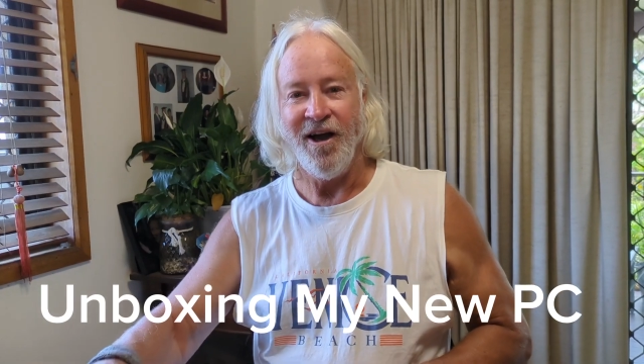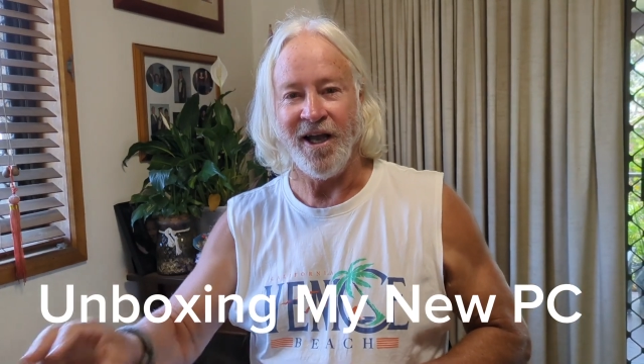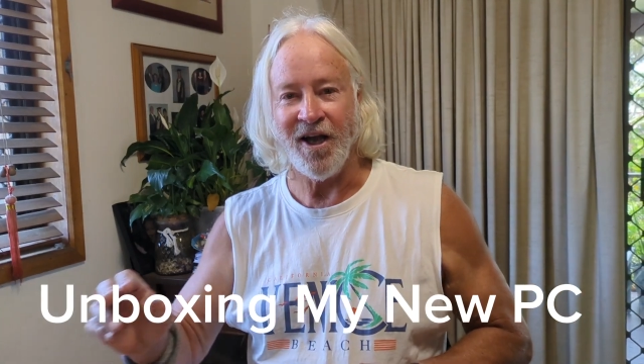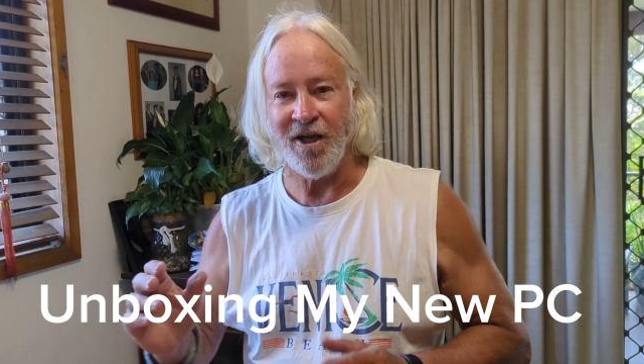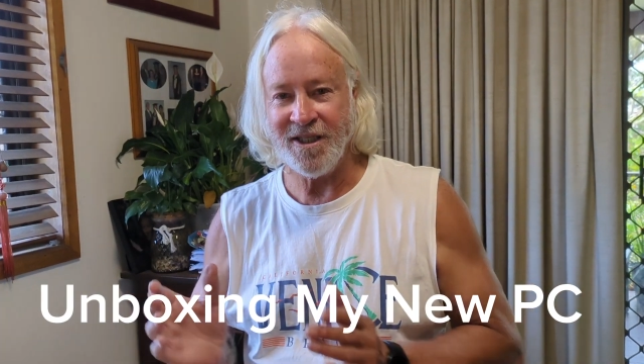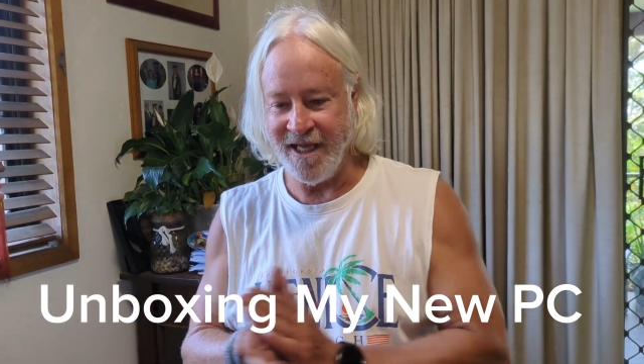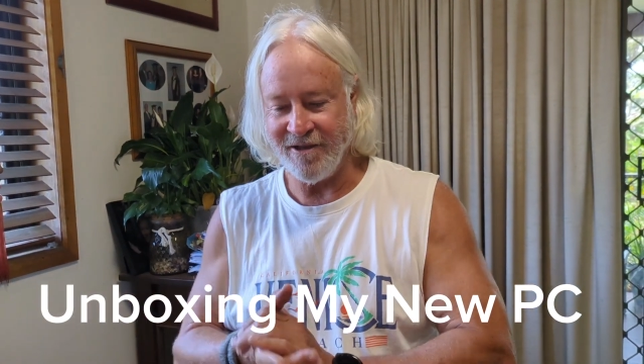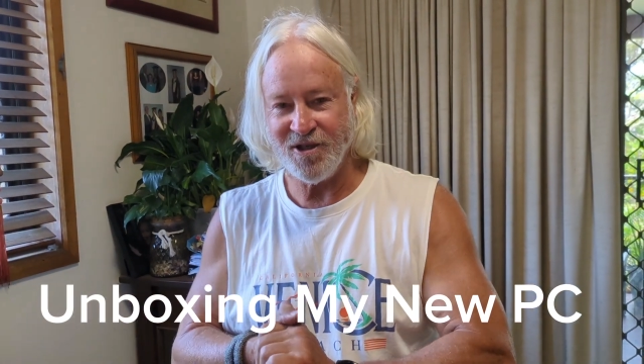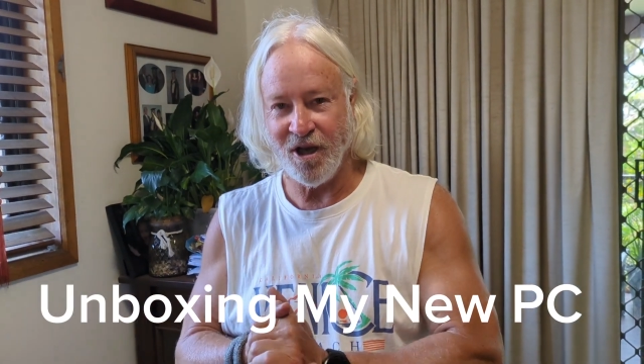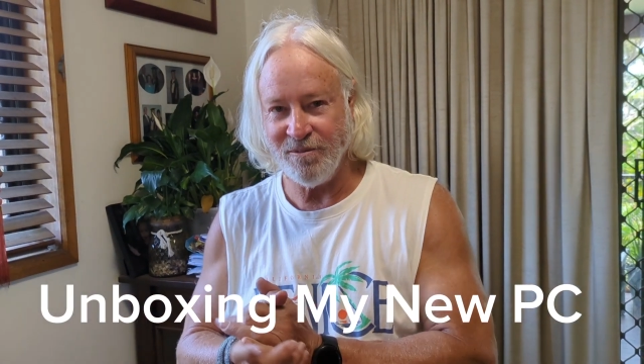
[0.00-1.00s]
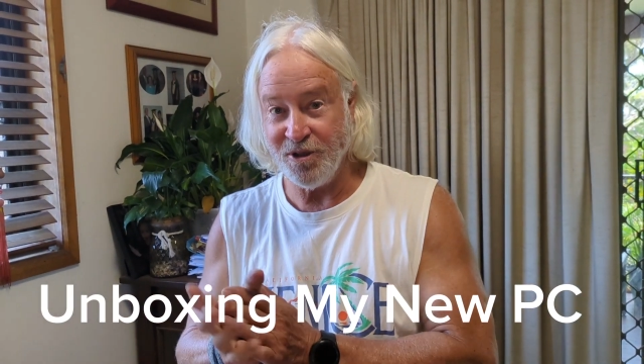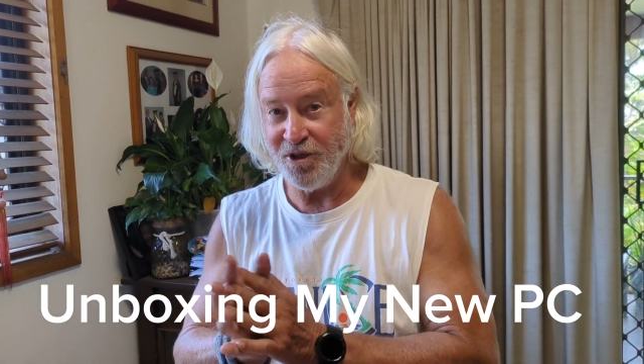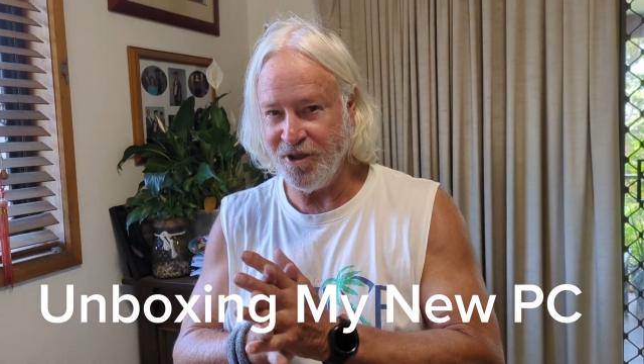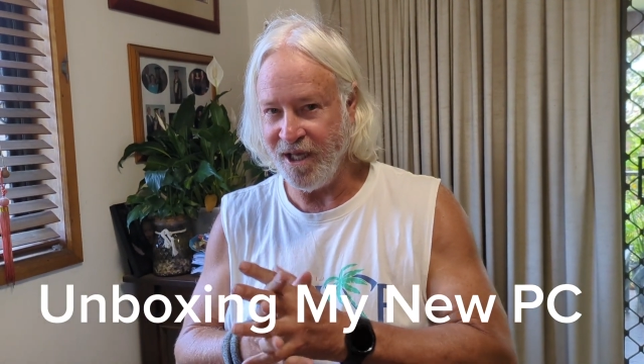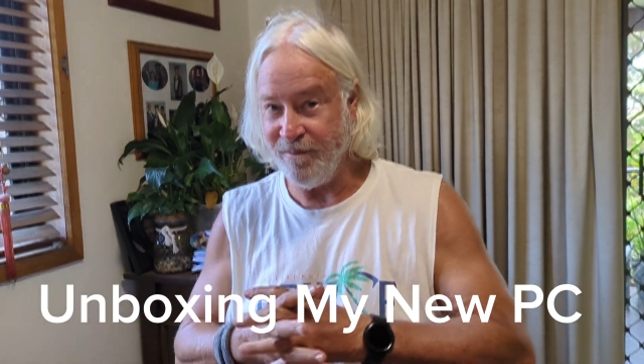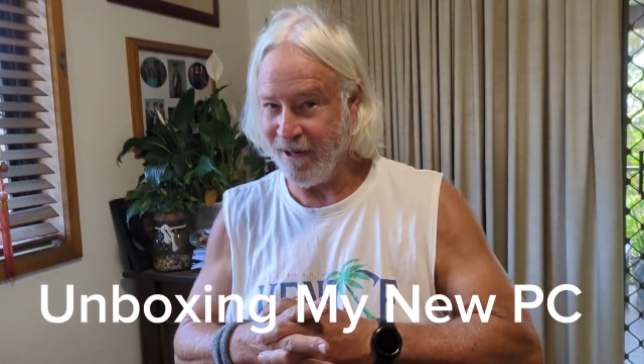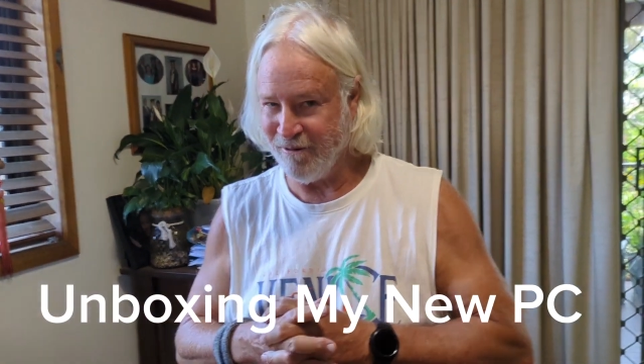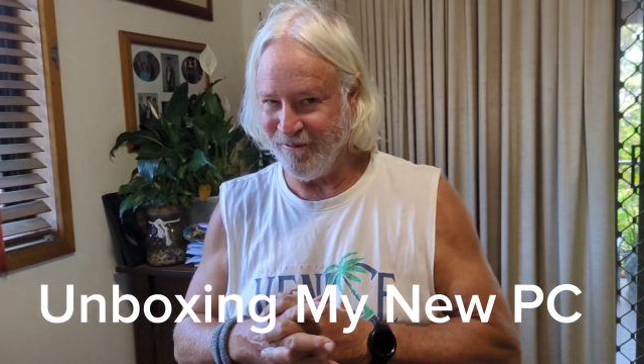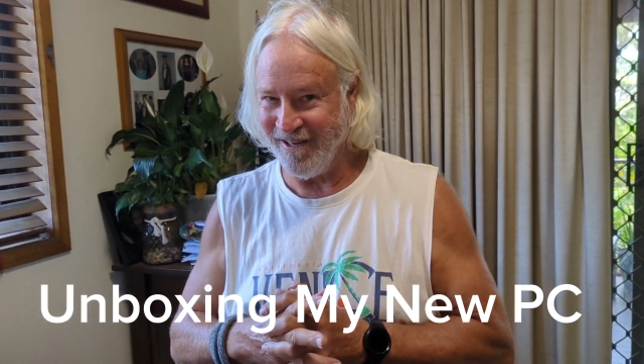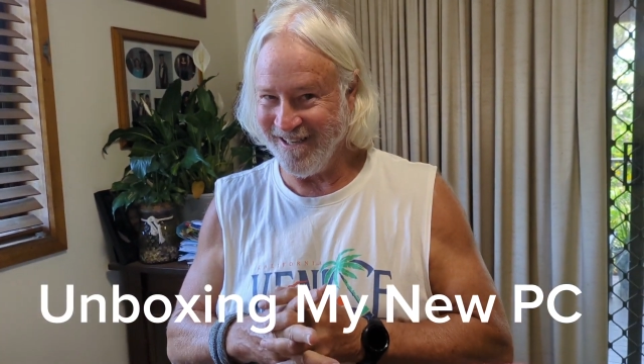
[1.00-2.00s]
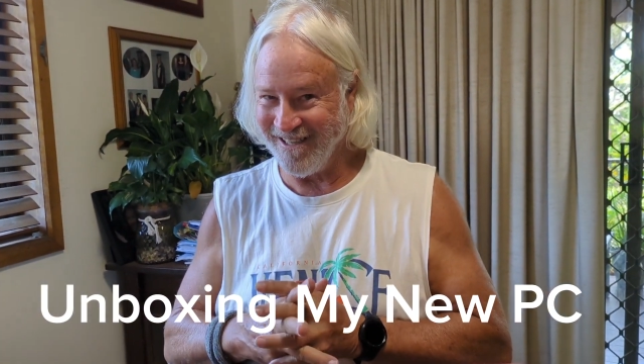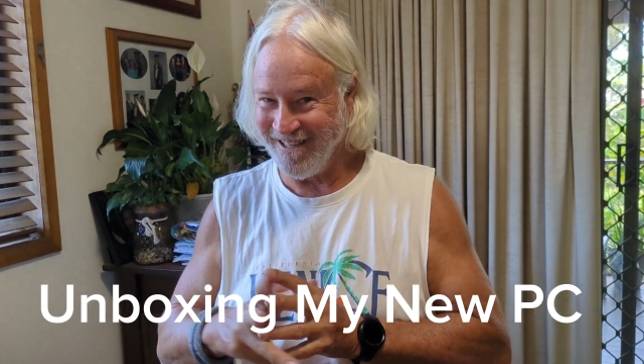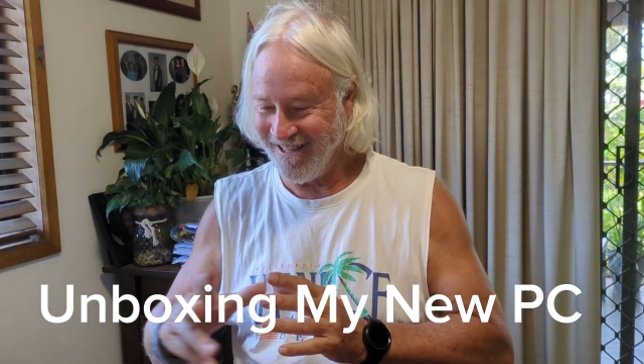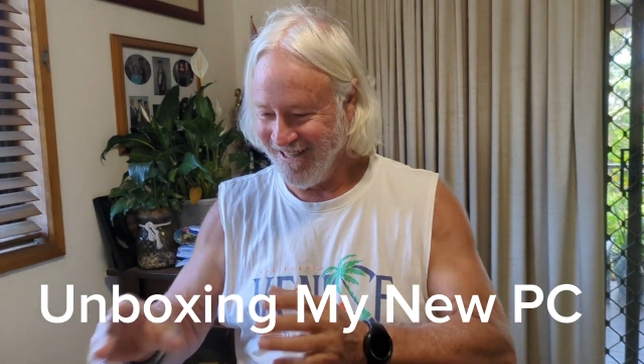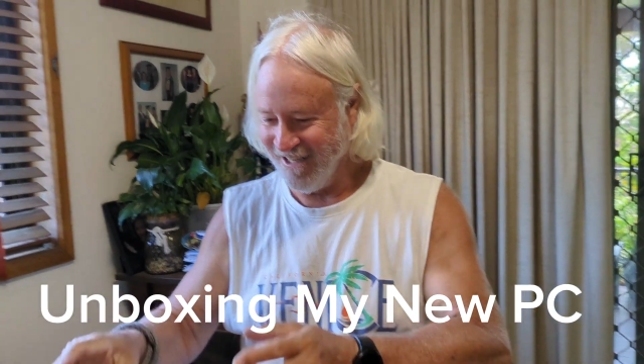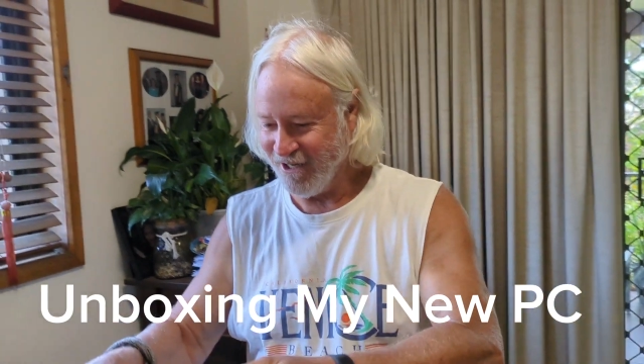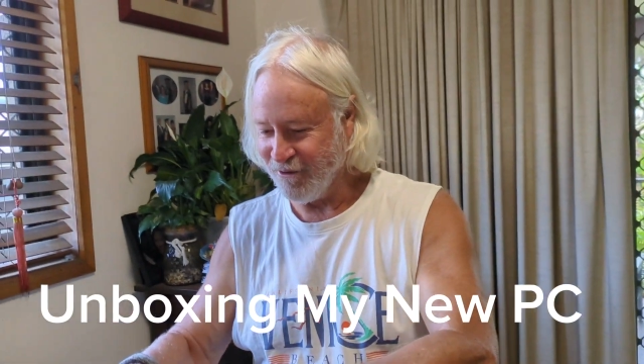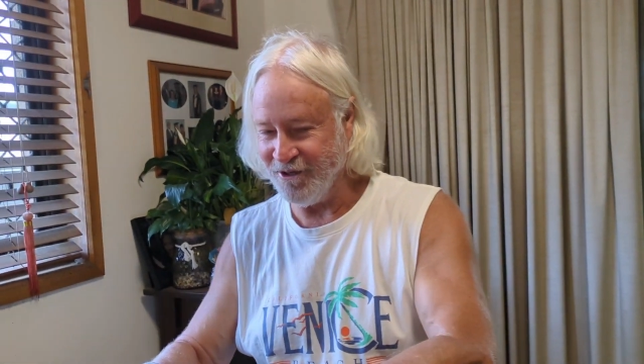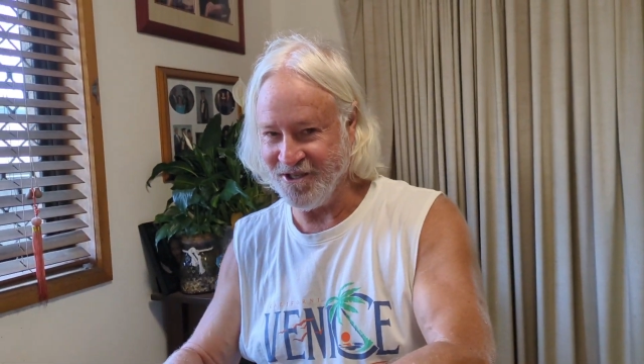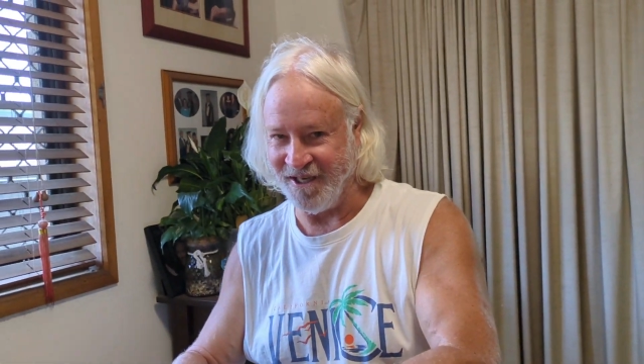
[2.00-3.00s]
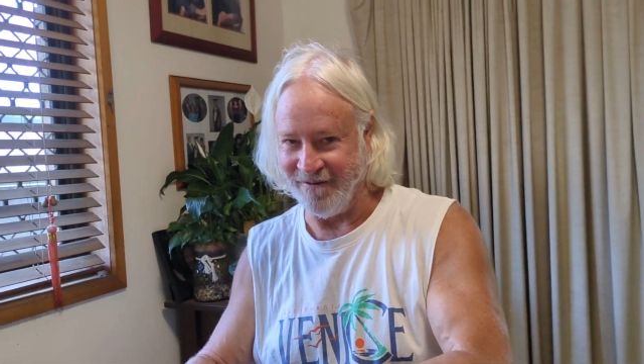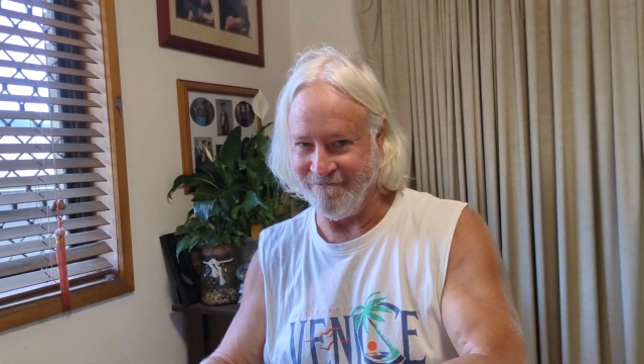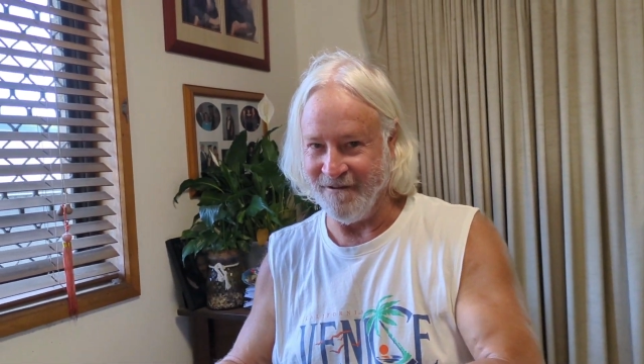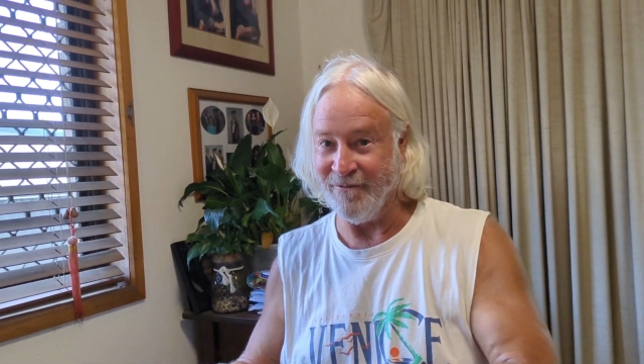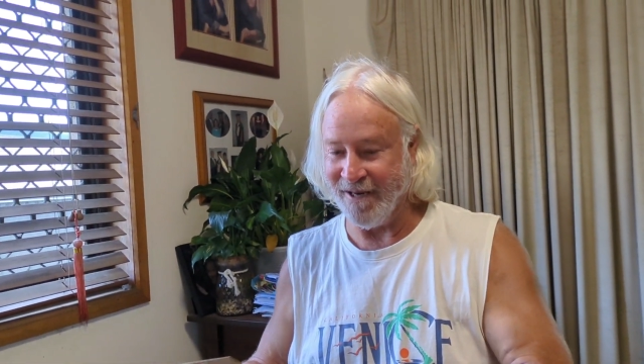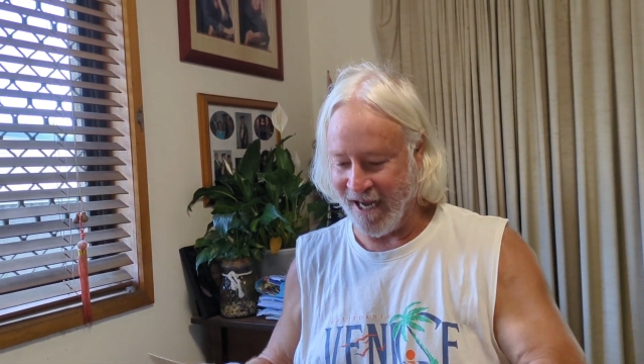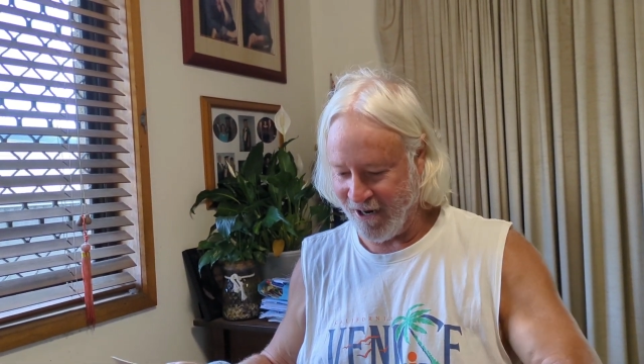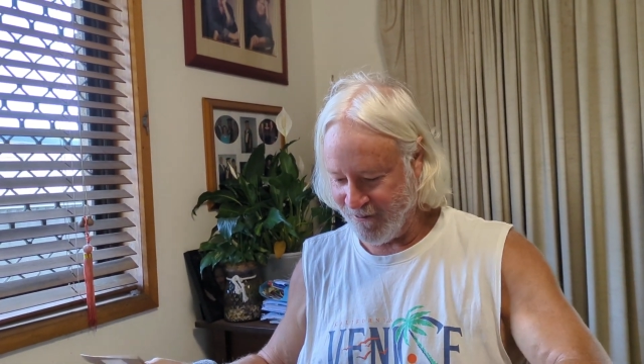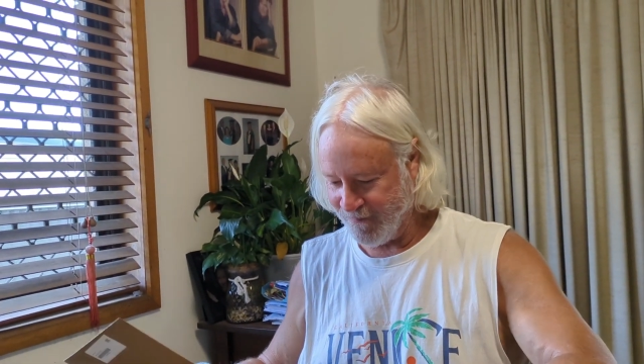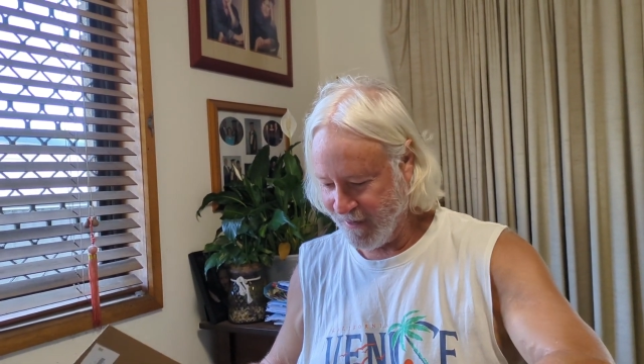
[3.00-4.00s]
Hi guys, now it's time to do the big reveal. Cruzy, here we go.